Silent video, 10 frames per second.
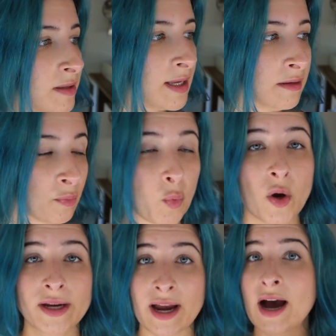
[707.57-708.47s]
stays,
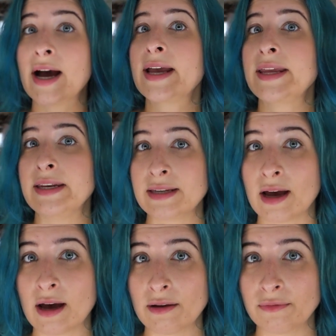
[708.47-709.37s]
what kind
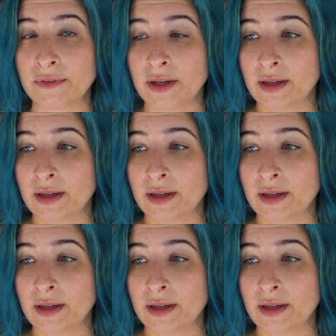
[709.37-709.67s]
of,